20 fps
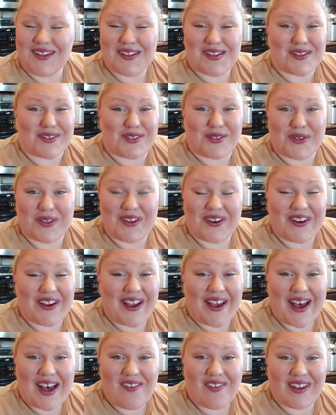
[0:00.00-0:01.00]
So there you
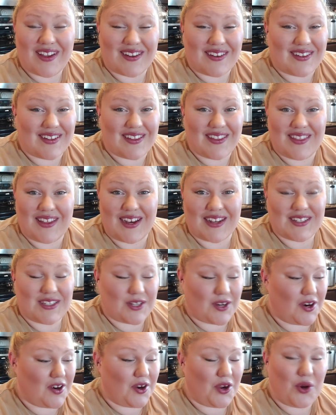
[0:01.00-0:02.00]
have it. That's
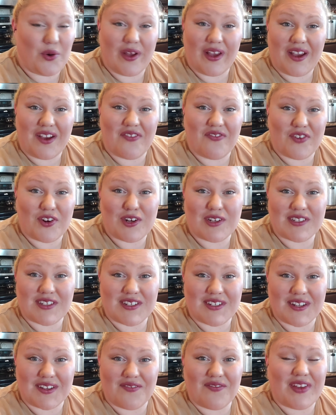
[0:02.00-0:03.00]
our quick
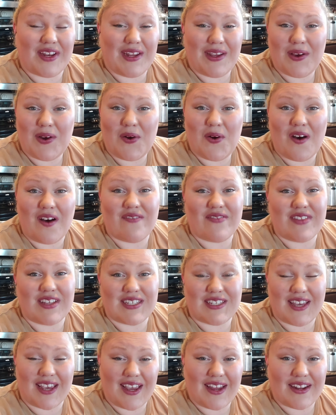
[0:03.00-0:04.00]
first video of this
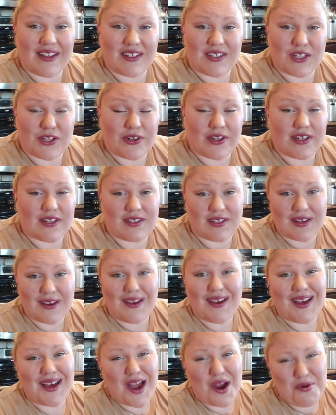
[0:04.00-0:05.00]
canning series.
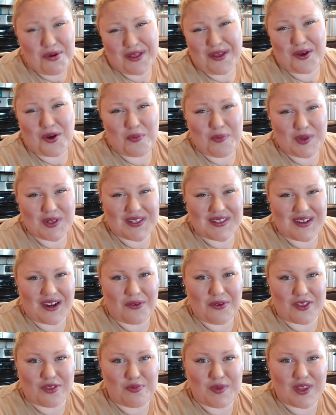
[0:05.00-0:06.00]
I really hope you'll stick
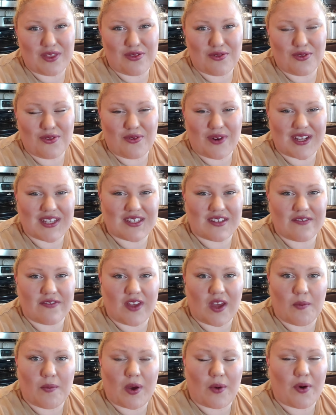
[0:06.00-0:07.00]
with me through the rest of
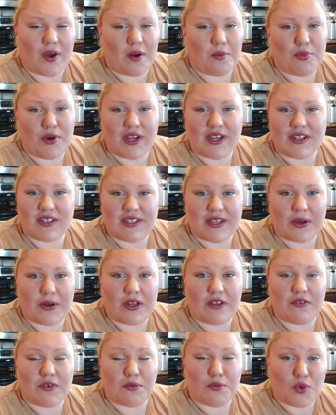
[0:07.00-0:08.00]
them. I want to break it down
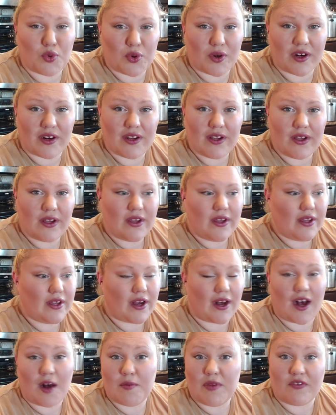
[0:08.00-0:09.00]
even more.
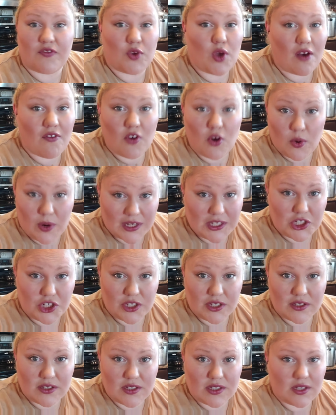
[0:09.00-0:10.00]
If you have
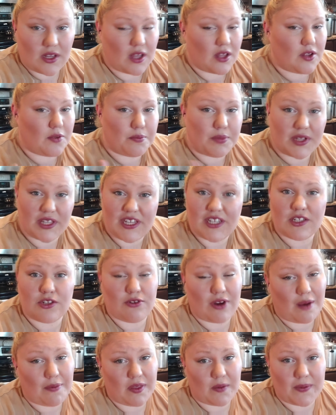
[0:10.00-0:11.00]
questions, please
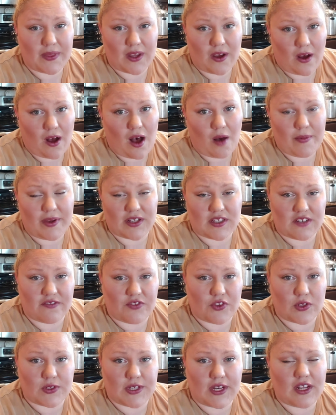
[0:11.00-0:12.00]
drop them in the comments. If
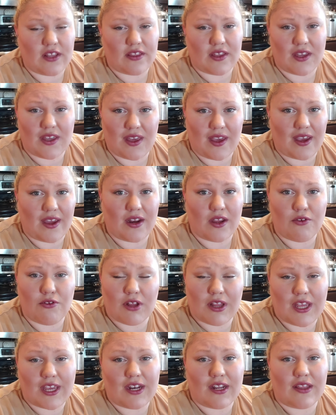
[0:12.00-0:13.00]
there's anything canning
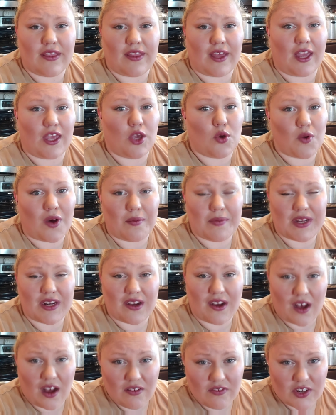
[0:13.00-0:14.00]
related that you want me to
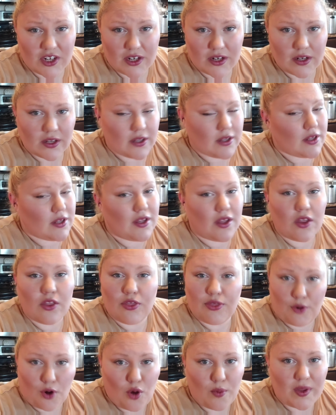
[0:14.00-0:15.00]
cover,
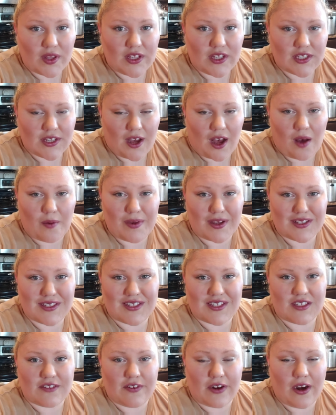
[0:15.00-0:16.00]
throw them in these
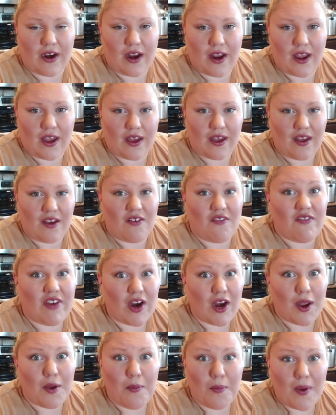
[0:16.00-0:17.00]
comments. It's very,
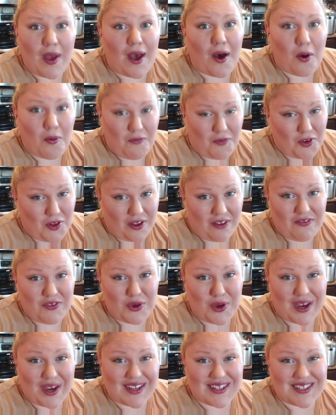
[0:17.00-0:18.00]
very helpful if
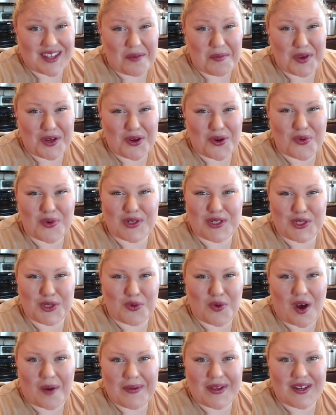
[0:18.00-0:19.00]
you guys let me know what you
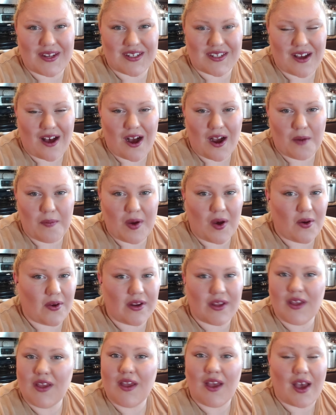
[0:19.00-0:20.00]
want me to talk
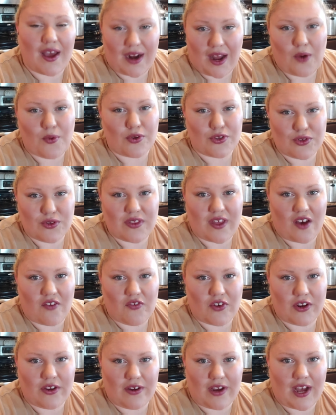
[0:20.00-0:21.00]
about, and I will do that
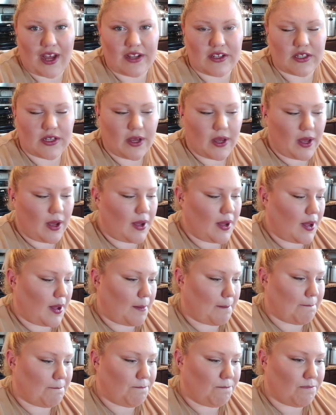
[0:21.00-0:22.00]
for you guys.
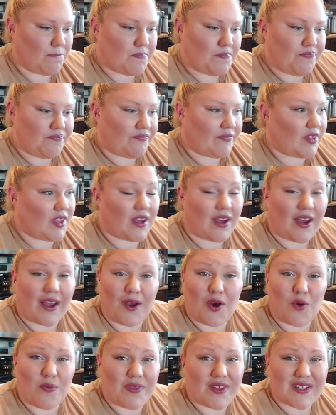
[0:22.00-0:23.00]
I
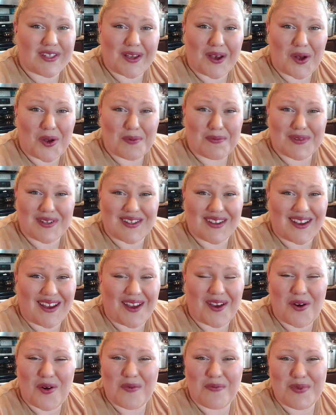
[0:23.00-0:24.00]
hope this helped. I
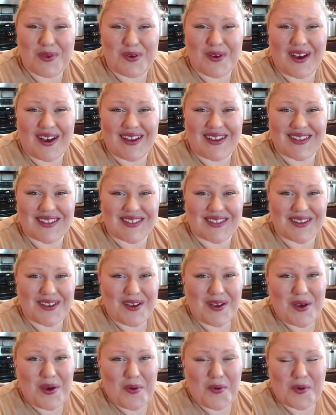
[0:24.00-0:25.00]
hope you guys
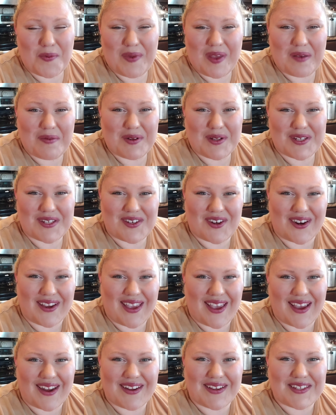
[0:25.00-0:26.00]
will be able to start
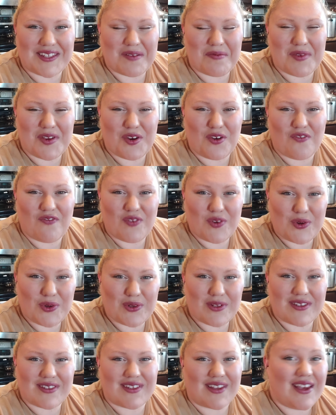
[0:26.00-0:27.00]
canning some of your
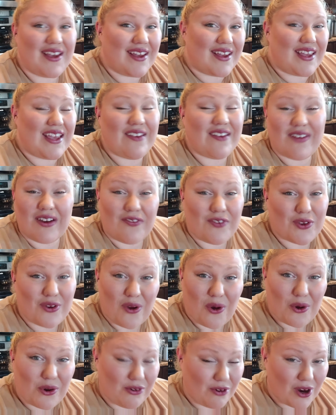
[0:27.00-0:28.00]
foods. Even if you
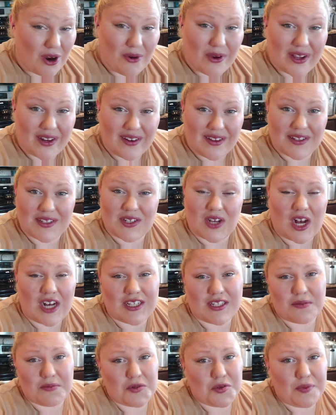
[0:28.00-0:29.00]
don't grow it, it's
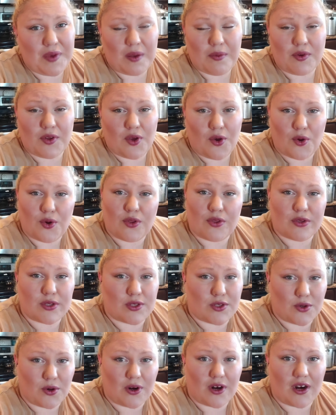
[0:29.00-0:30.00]
awesome to be able to go to the
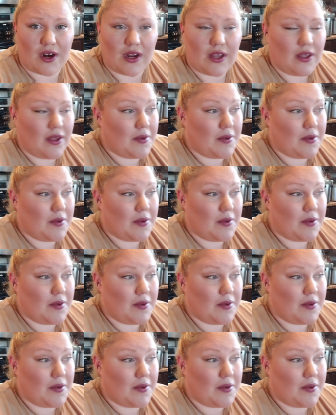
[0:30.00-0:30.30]
store,